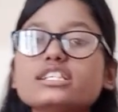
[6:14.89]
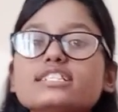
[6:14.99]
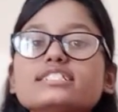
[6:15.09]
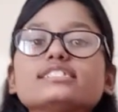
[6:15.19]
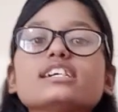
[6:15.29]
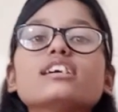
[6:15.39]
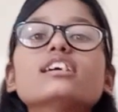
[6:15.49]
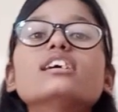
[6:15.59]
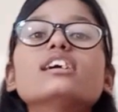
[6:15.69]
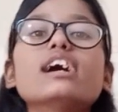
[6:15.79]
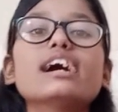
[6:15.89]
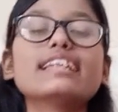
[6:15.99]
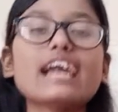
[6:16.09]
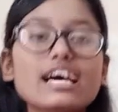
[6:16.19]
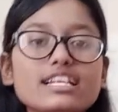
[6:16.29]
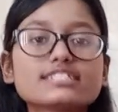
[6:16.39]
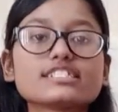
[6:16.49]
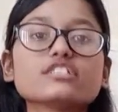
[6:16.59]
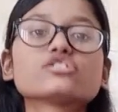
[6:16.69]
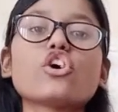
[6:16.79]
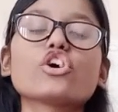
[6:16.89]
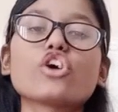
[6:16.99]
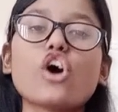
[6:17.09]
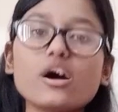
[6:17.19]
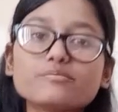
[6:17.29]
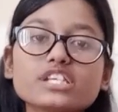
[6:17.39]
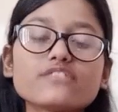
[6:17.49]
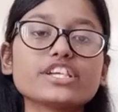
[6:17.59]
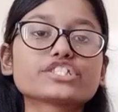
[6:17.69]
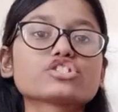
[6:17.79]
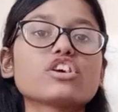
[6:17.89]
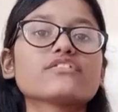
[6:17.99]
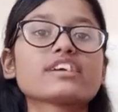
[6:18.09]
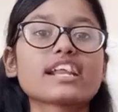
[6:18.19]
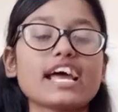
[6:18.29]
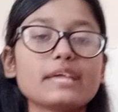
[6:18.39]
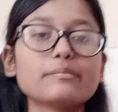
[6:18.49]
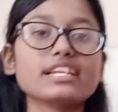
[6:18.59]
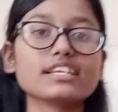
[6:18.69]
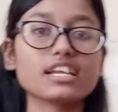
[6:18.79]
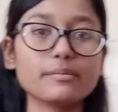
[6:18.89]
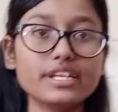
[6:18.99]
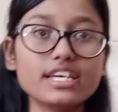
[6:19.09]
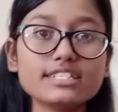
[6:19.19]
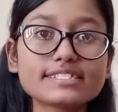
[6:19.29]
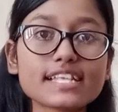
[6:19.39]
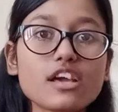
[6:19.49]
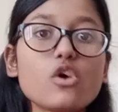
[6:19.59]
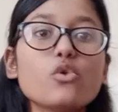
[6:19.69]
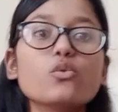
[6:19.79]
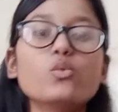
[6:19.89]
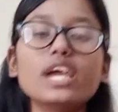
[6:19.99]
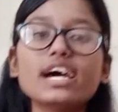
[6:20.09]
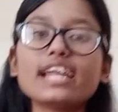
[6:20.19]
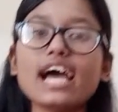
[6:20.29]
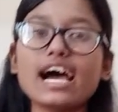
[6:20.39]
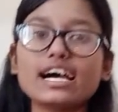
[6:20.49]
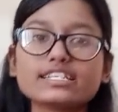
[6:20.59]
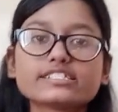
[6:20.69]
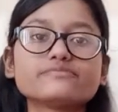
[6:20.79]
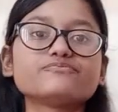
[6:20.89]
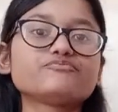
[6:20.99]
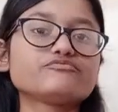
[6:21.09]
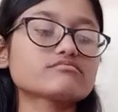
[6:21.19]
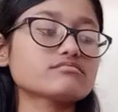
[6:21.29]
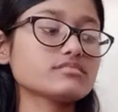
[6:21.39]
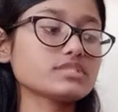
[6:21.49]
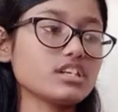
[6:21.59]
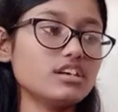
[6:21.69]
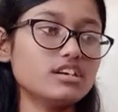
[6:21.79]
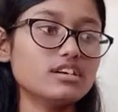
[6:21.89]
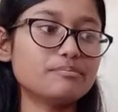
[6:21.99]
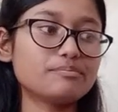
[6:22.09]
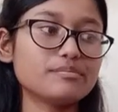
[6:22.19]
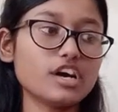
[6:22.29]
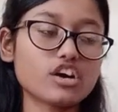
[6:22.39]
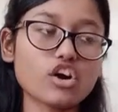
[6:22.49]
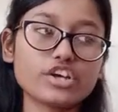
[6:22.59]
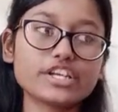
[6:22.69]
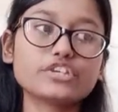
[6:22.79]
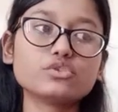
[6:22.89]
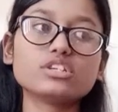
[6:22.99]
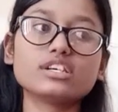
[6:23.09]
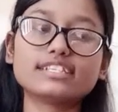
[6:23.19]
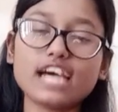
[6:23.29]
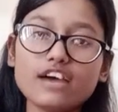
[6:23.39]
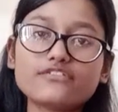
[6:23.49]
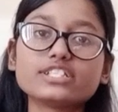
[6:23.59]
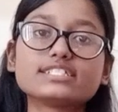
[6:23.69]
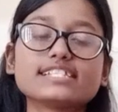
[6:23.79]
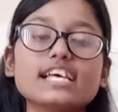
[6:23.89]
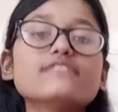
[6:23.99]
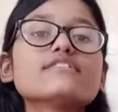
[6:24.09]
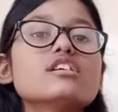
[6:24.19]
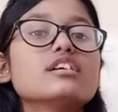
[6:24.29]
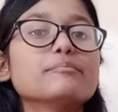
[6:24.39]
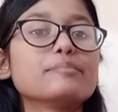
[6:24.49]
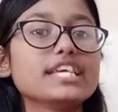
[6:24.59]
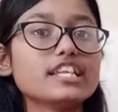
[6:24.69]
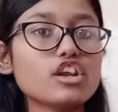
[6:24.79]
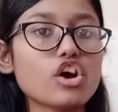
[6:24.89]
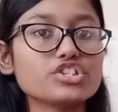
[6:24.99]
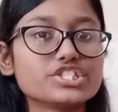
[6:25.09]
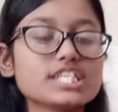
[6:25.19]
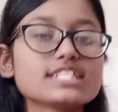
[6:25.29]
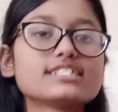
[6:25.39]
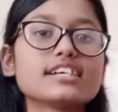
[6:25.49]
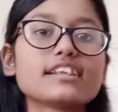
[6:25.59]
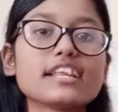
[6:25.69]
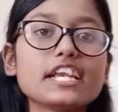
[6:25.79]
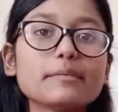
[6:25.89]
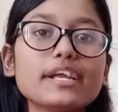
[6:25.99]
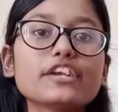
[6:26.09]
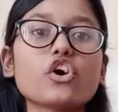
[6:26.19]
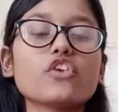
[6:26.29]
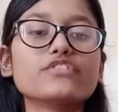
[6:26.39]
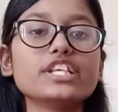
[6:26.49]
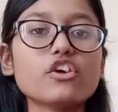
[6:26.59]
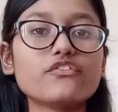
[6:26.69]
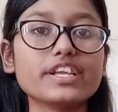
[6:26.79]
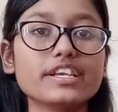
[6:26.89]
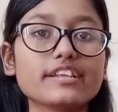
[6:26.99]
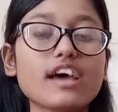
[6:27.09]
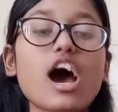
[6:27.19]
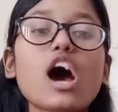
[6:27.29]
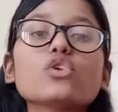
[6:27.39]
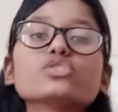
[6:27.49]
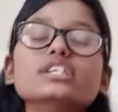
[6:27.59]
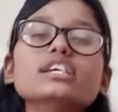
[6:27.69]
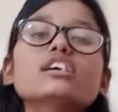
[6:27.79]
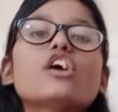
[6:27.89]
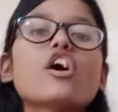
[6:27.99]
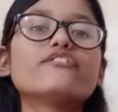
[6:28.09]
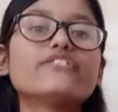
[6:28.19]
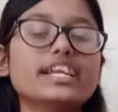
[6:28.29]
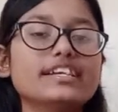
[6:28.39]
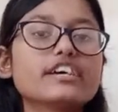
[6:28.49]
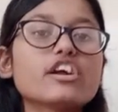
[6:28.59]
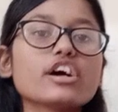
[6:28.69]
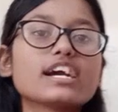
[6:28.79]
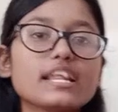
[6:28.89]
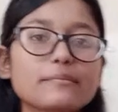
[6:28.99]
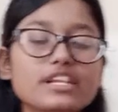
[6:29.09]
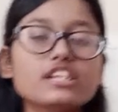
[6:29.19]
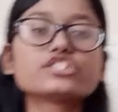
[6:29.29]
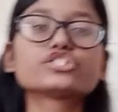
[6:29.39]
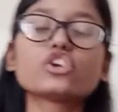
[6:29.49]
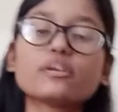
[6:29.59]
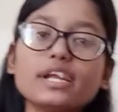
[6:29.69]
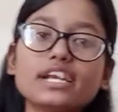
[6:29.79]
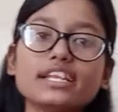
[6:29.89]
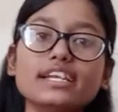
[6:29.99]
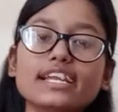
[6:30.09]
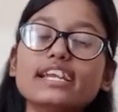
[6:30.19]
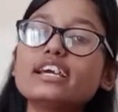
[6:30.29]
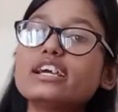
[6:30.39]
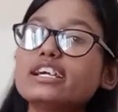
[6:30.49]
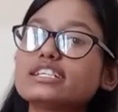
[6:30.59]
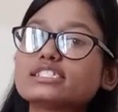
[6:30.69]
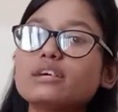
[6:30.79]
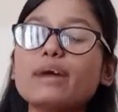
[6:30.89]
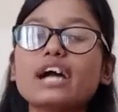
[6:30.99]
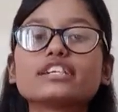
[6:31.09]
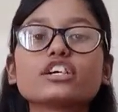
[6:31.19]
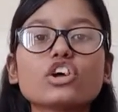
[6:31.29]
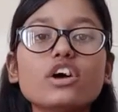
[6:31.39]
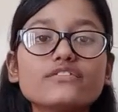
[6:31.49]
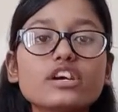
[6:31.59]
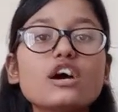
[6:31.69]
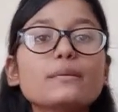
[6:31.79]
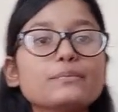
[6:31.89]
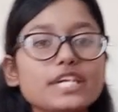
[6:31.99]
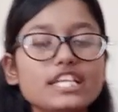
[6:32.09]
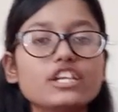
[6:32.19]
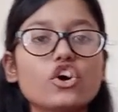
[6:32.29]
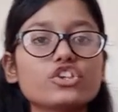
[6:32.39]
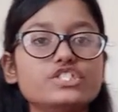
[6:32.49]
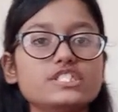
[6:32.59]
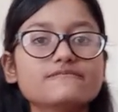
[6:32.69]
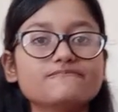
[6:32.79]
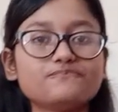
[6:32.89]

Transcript: is the analysis or observation of crime and criminals, whereas according to the Taft itself, penology is the treatment of the offender. How the offender or criminal should be treated is the matter of penology.